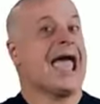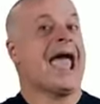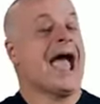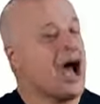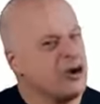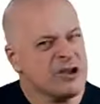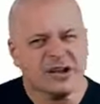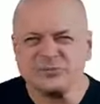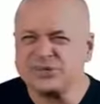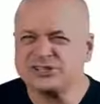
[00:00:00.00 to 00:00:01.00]
how
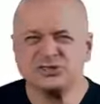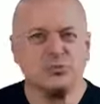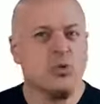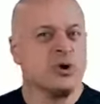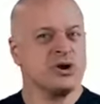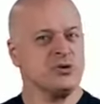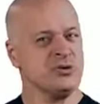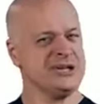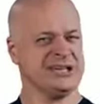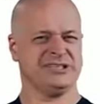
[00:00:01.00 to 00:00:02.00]
come there's more
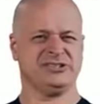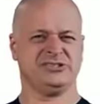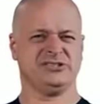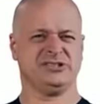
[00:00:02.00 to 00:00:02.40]
noise?